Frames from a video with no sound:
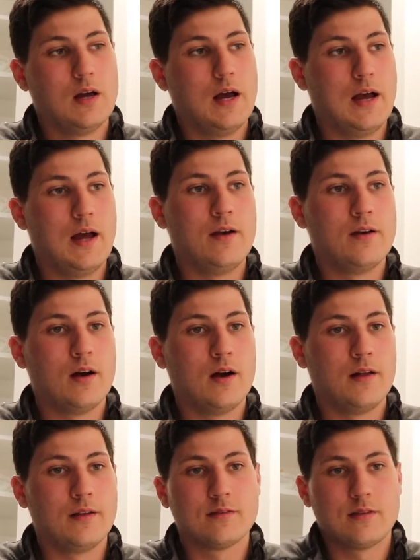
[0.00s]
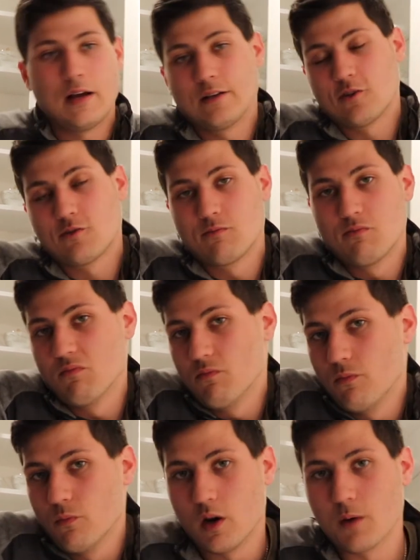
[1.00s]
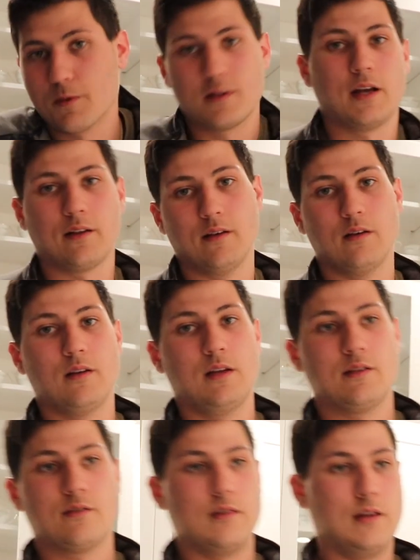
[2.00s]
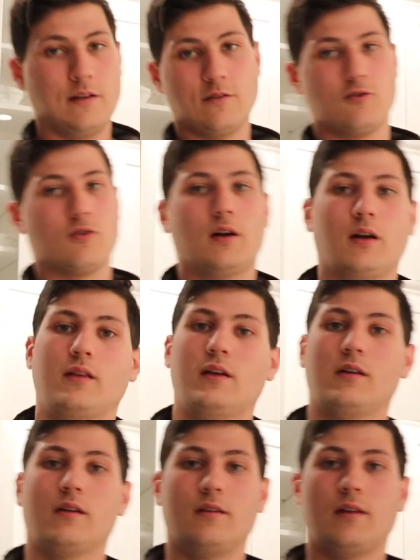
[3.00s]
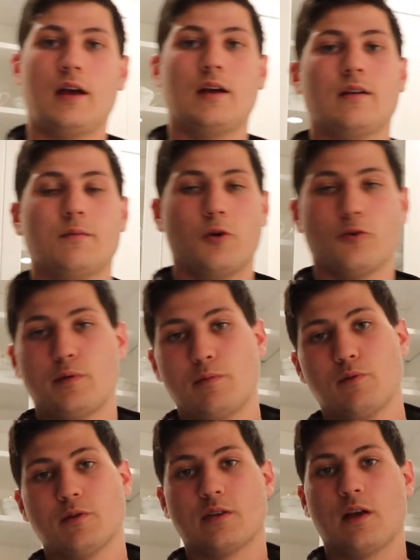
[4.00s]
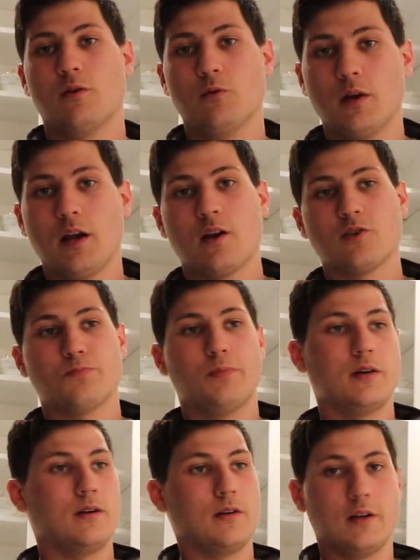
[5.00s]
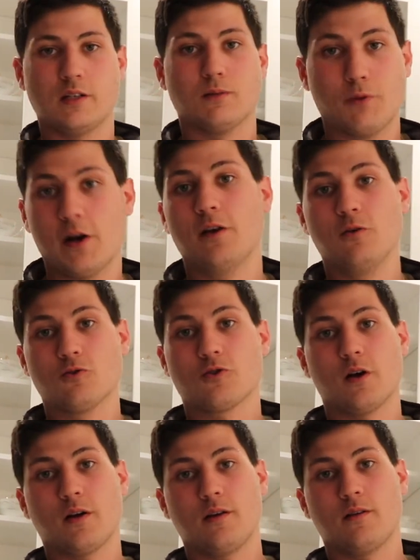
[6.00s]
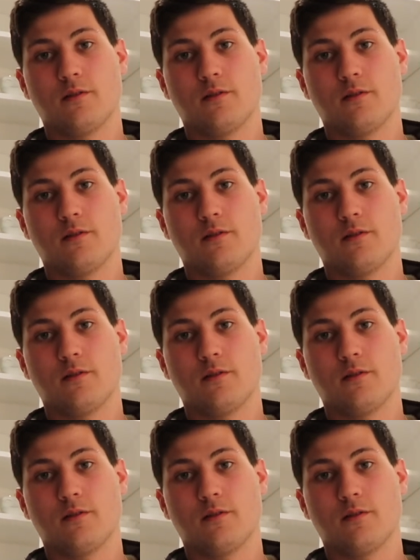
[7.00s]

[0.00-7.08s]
And I just want to protect it. It is a truck at the end of the day. Most people would say who cares, but it's a brand new truck.